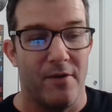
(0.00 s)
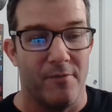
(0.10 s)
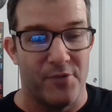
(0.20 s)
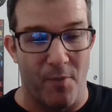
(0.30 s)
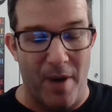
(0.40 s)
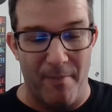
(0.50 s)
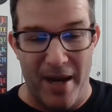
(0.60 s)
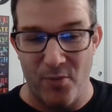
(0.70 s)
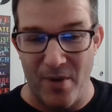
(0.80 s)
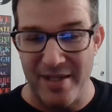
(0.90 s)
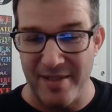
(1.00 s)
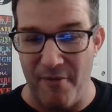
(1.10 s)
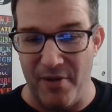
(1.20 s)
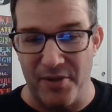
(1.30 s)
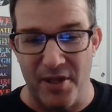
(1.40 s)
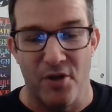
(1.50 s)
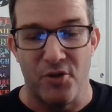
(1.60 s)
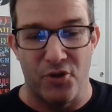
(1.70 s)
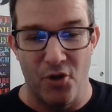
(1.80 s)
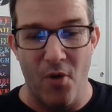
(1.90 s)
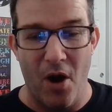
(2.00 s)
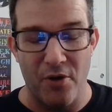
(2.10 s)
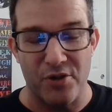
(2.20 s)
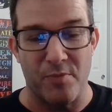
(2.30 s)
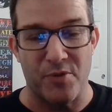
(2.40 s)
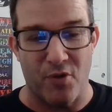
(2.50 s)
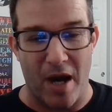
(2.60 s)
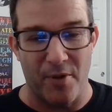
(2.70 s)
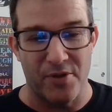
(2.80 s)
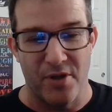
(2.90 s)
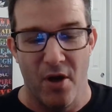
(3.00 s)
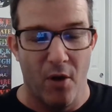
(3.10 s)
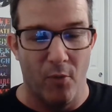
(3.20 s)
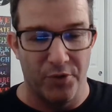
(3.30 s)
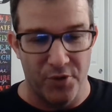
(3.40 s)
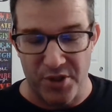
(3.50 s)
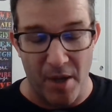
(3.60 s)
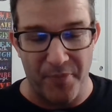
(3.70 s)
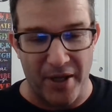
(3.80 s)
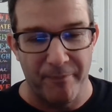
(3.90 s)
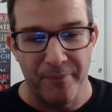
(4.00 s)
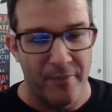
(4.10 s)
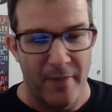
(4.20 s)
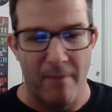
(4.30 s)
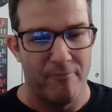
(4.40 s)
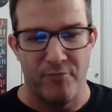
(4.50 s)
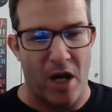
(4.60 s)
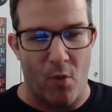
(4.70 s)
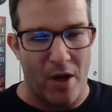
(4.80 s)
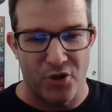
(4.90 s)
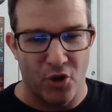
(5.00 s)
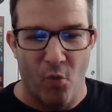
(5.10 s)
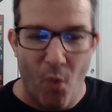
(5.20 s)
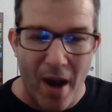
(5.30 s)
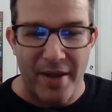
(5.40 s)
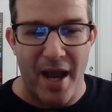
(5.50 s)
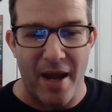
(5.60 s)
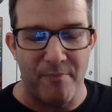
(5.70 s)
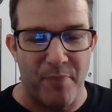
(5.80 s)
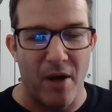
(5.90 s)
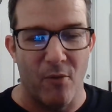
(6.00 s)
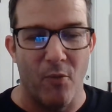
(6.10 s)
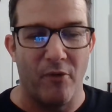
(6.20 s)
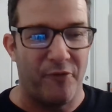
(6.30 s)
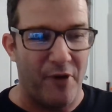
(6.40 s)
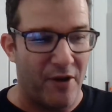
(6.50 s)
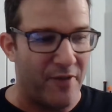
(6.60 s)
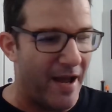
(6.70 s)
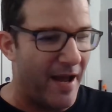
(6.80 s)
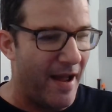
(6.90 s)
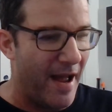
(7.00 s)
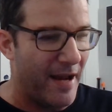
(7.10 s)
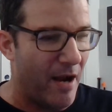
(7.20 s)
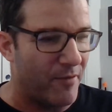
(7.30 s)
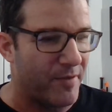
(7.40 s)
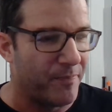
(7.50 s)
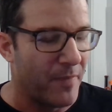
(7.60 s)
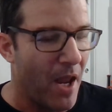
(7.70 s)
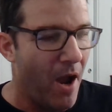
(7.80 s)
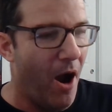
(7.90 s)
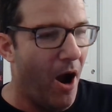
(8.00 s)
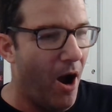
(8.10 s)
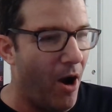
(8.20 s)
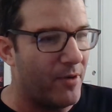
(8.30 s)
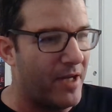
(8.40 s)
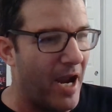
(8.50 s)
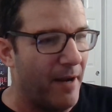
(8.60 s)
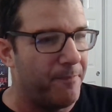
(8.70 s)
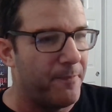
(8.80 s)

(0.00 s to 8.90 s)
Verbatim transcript: So by May 27th, 200 subscribers. We'll do something. Not quite sure what yet, but we'll figure that, that out. Okay.